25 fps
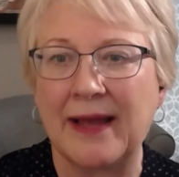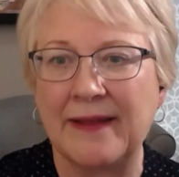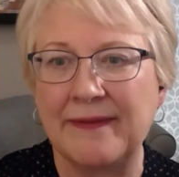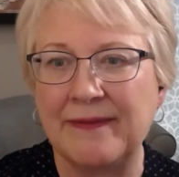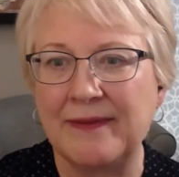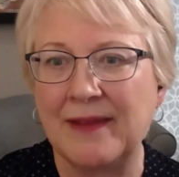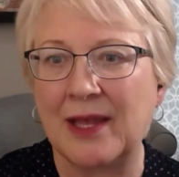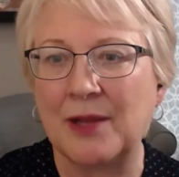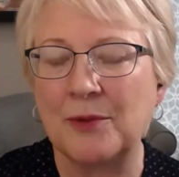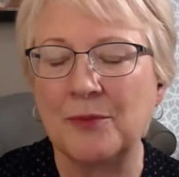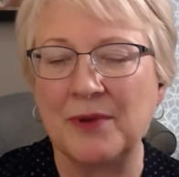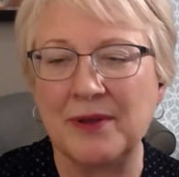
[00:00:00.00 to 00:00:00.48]

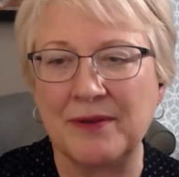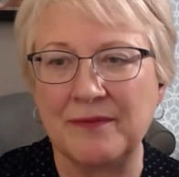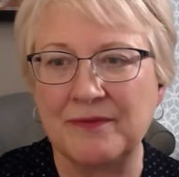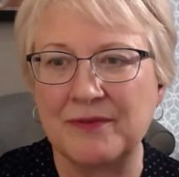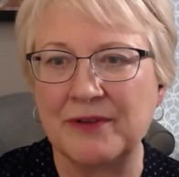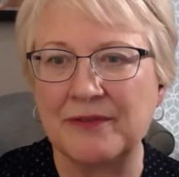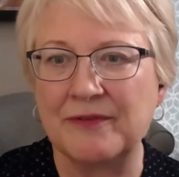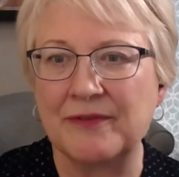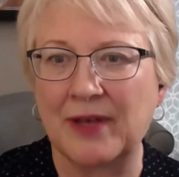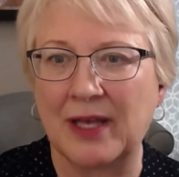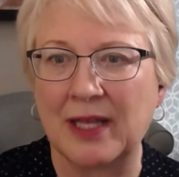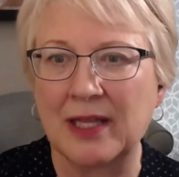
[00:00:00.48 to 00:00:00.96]
And then we've
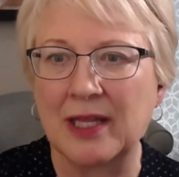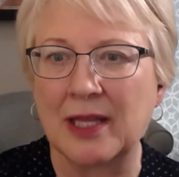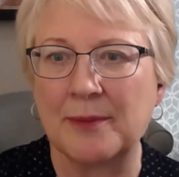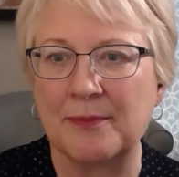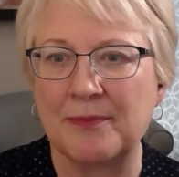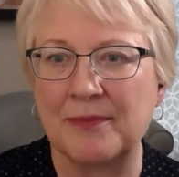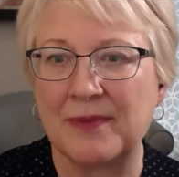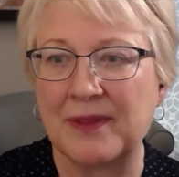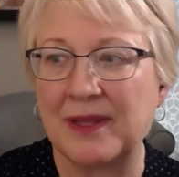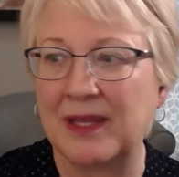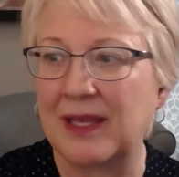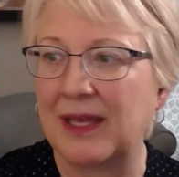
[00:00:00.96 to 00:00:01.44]

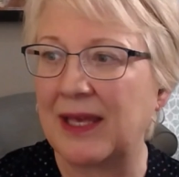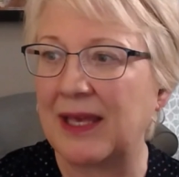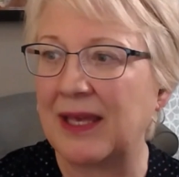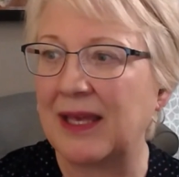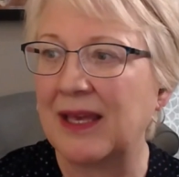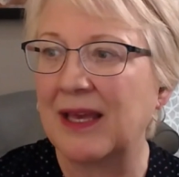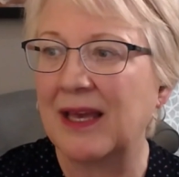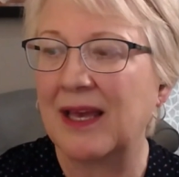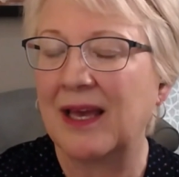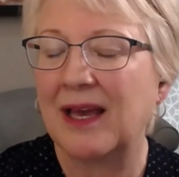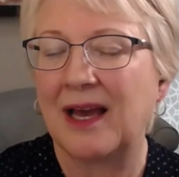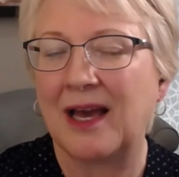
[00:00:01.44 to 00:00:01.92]
developed
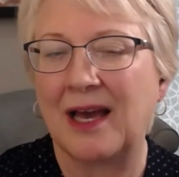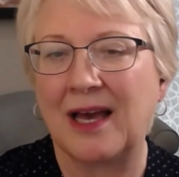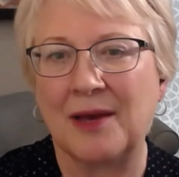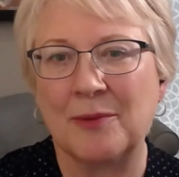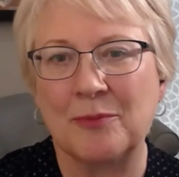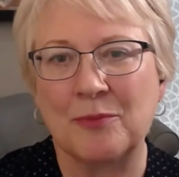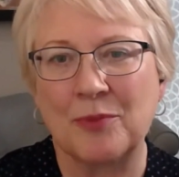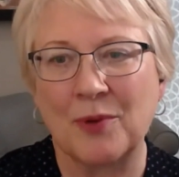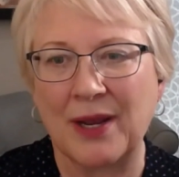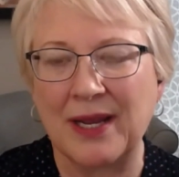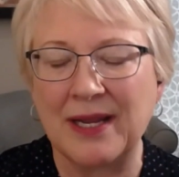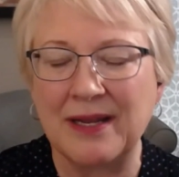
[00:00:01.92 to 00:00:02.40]
the
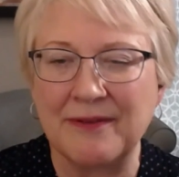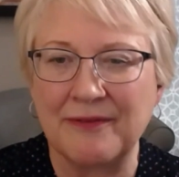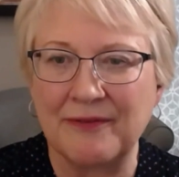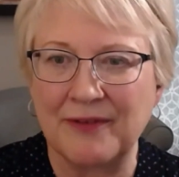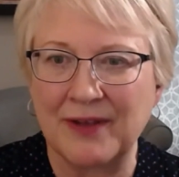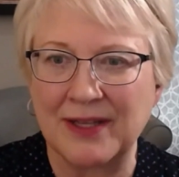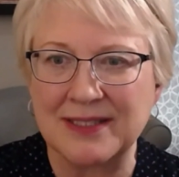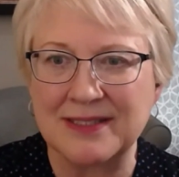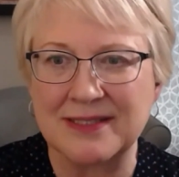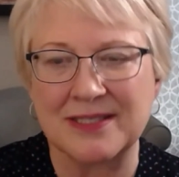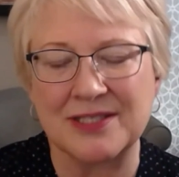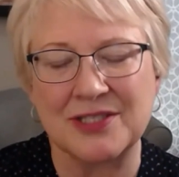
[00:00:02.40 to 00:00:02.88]
uh, brain
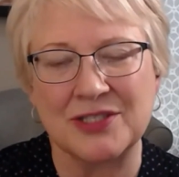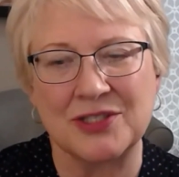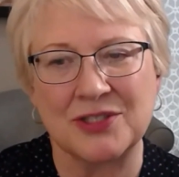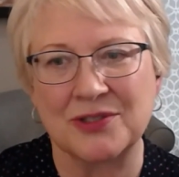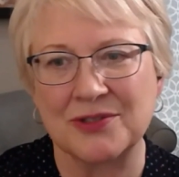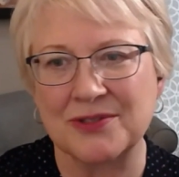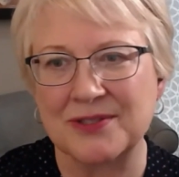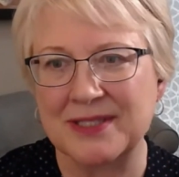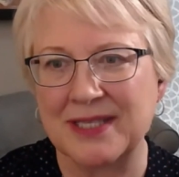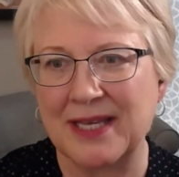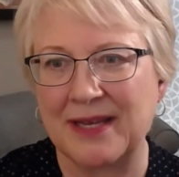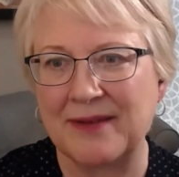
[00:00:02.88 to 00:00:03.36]
defense
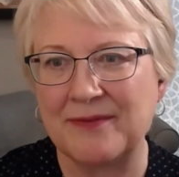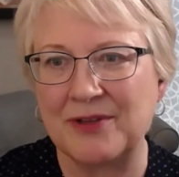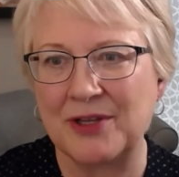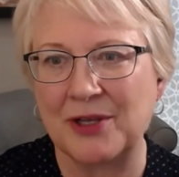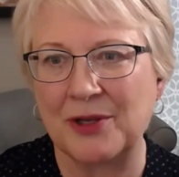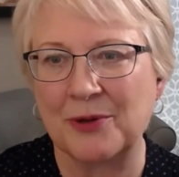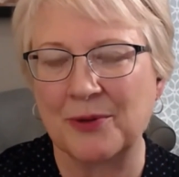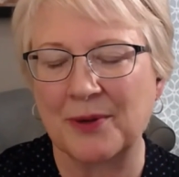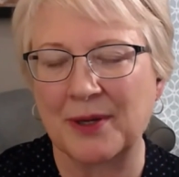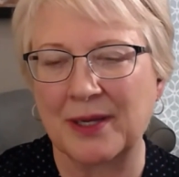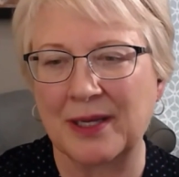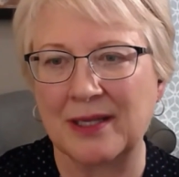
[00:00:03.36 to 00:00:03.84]
digital
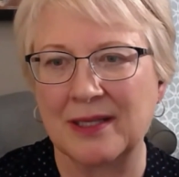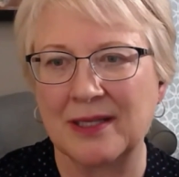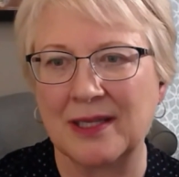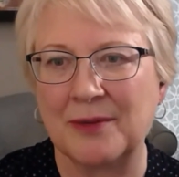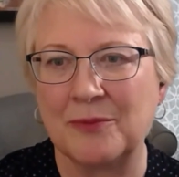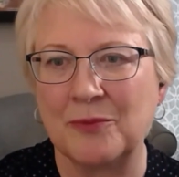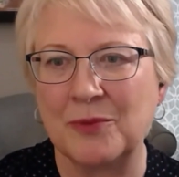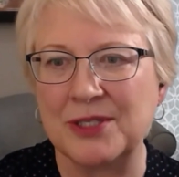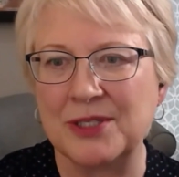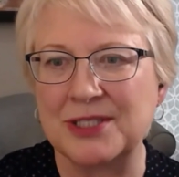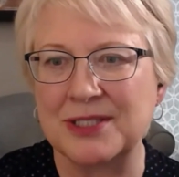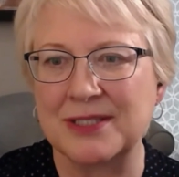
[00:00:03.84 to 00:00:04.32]
safety
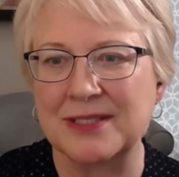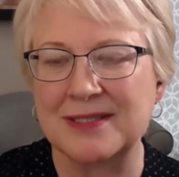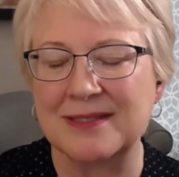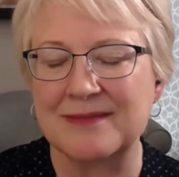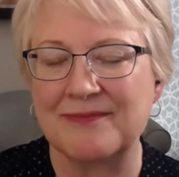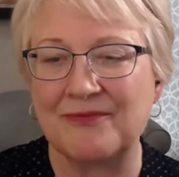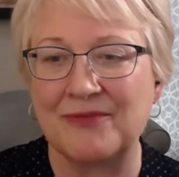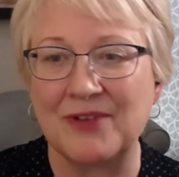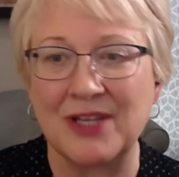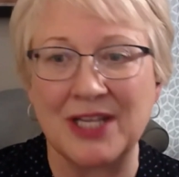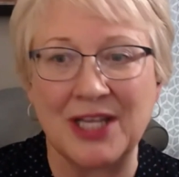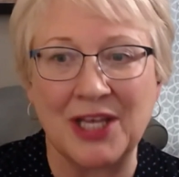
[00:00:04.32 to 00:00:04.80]
curriculum, which
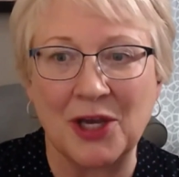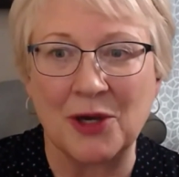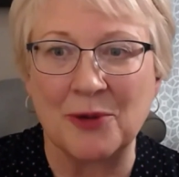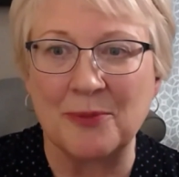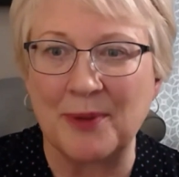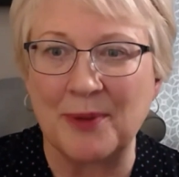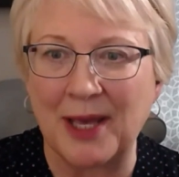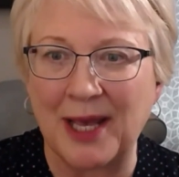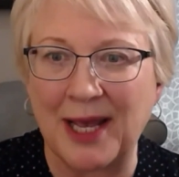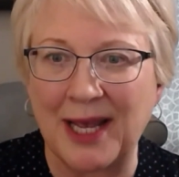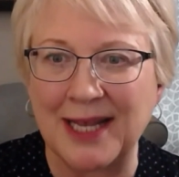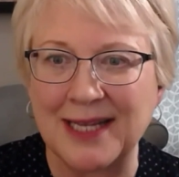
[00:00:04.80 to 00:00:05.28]
is video
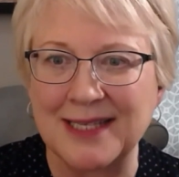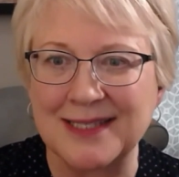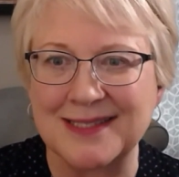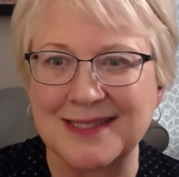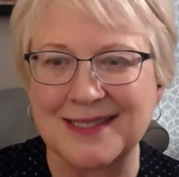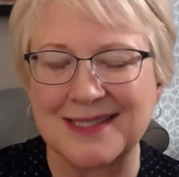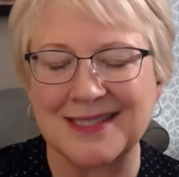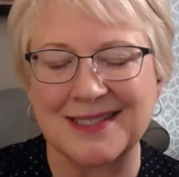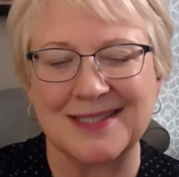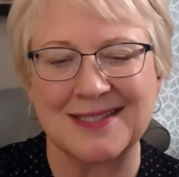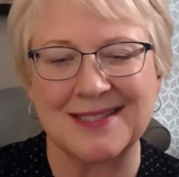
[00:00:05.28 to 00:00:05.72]
based.